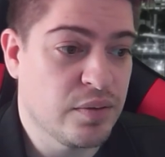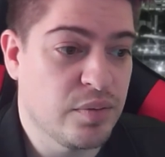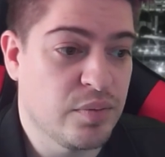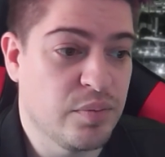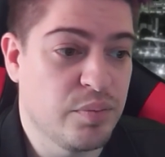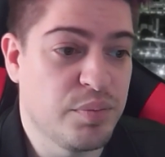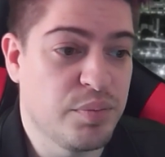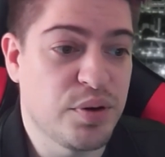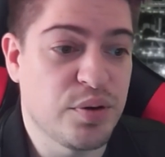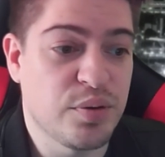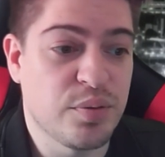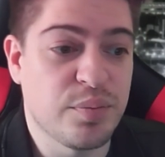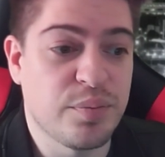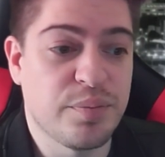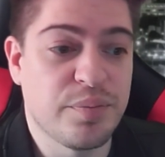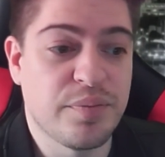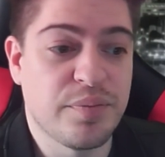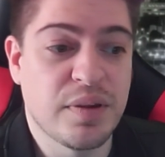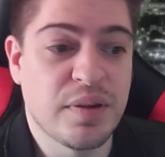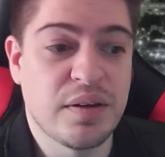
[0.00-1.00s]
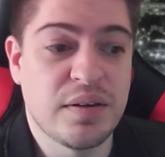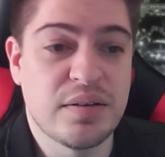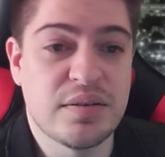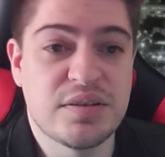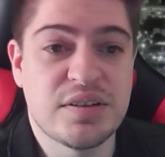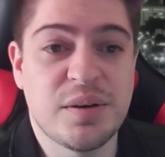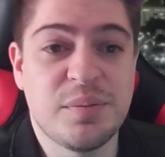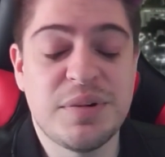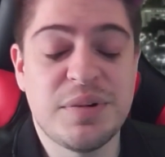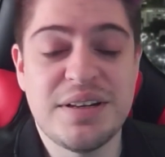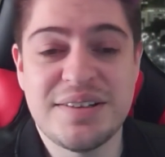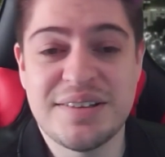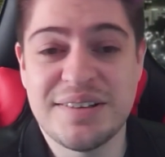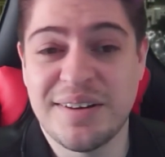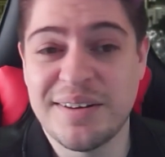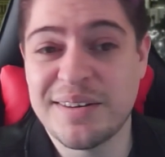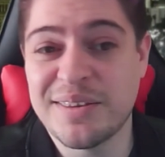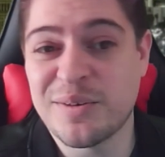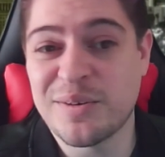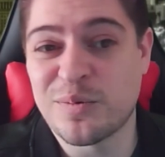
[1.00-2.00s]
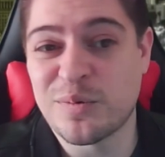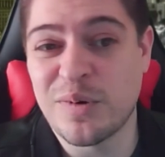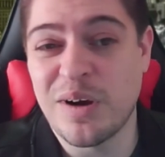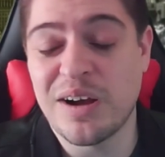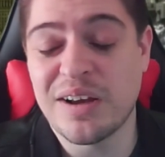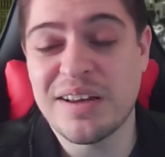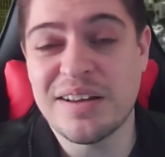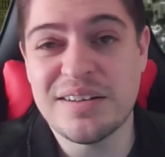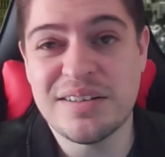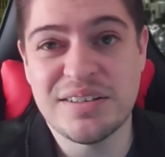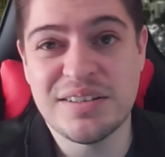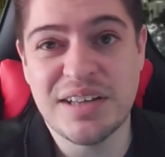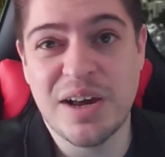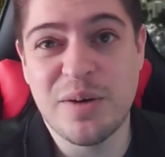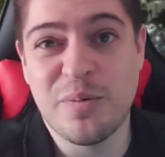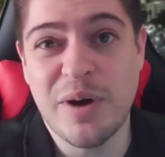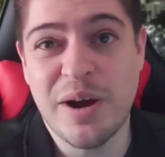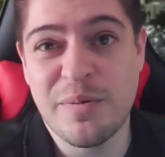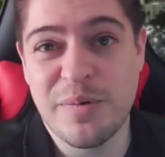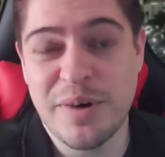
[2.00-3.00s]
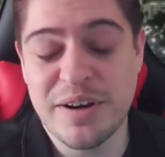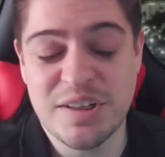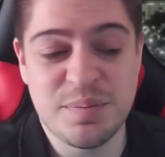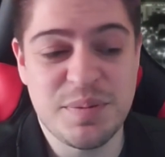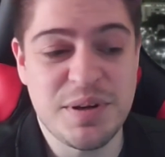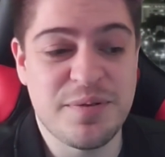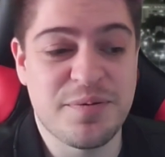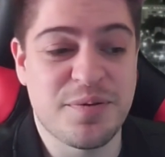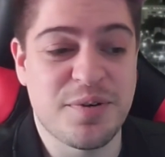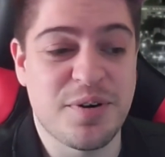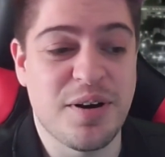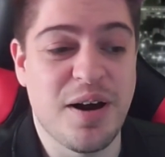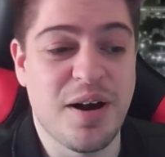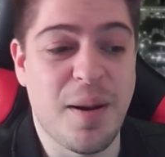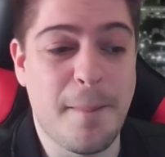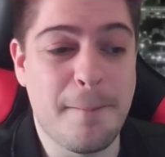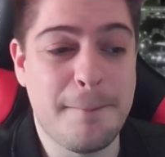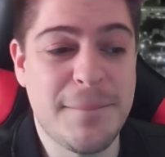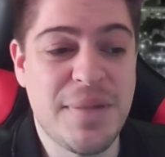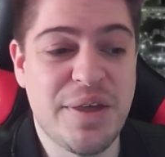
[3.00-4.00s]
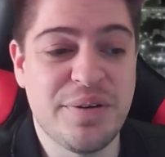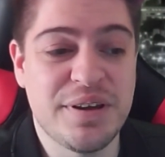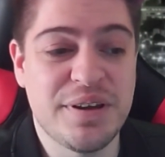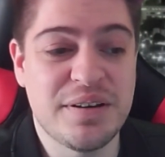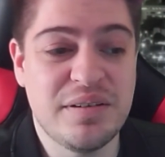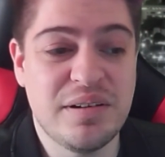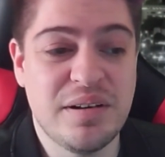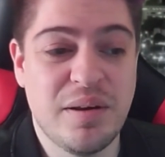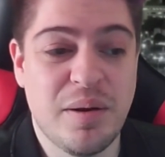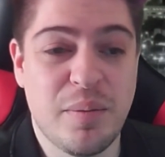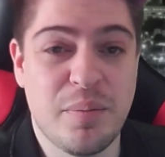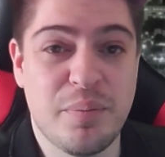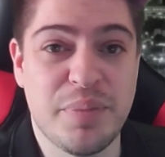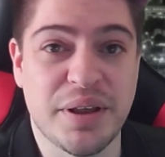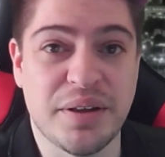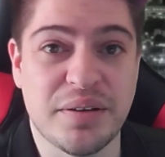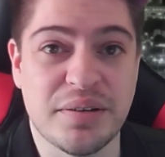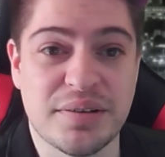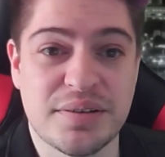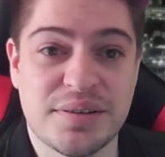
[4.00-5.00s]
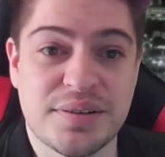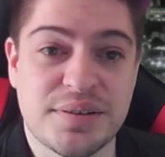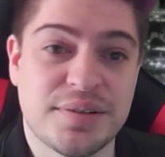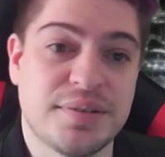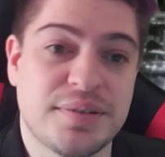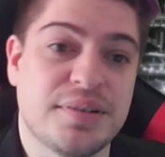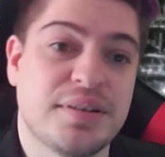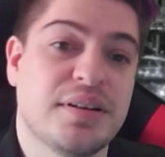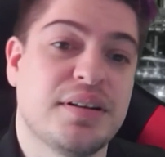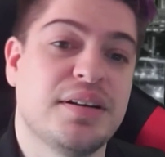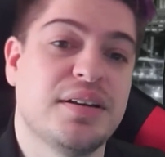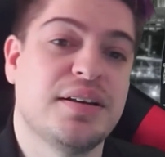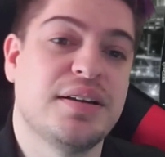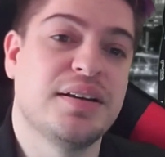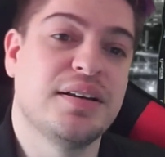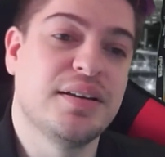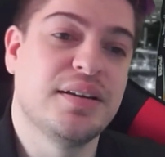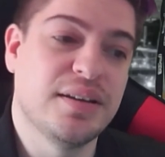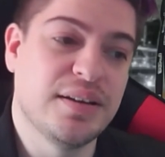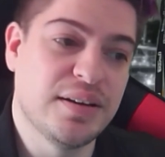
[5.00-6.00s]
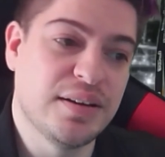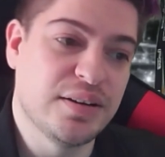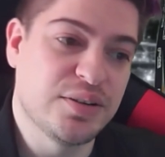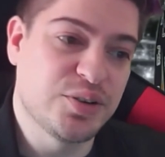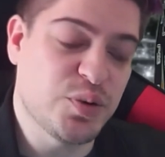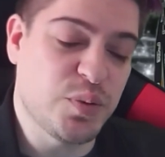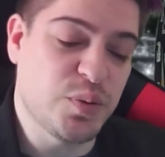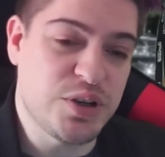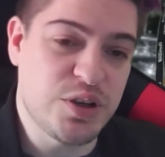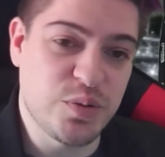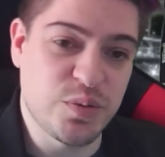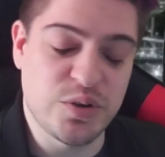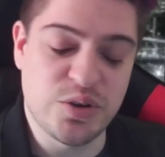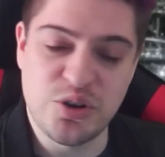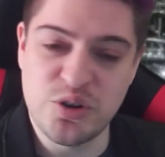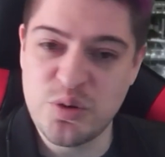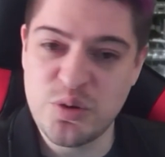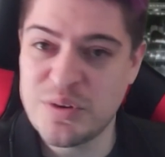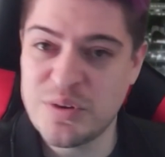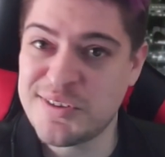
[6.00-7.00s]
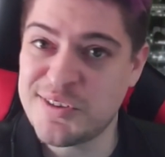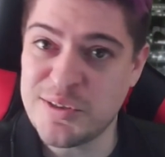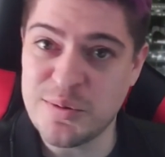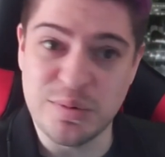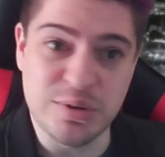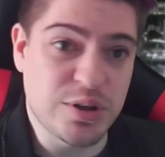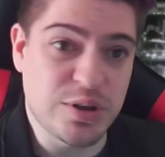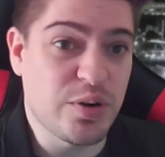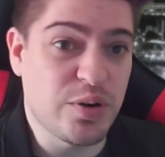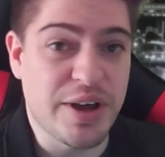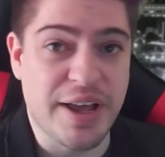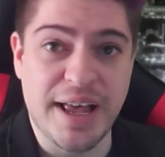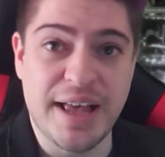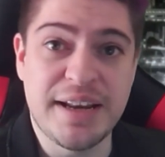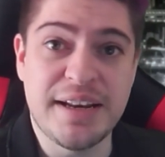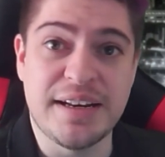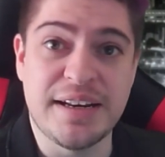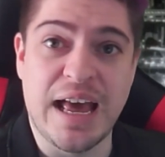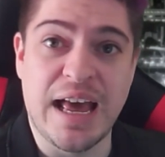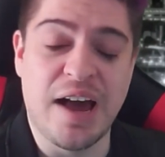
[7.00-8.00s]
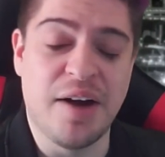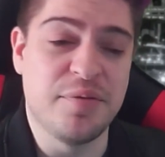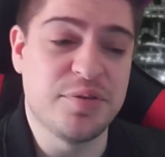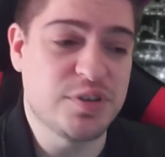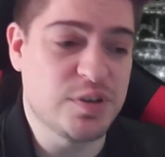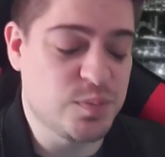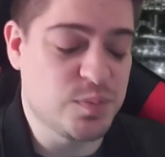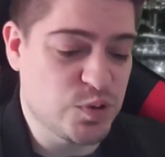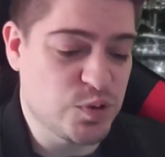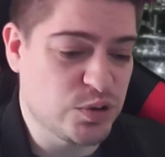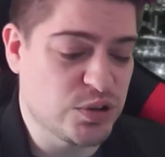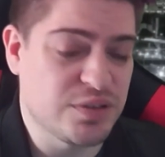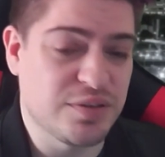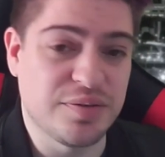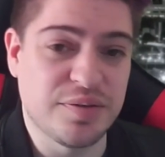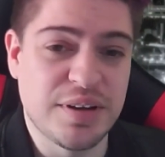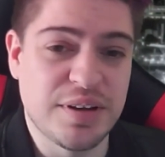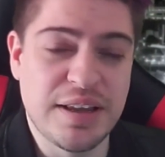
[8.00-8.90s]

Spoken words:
Boom. Somebody's selling the rocket DIY recipe for 1,000,000 bells. So what you would do is you would go ahead and have some sort of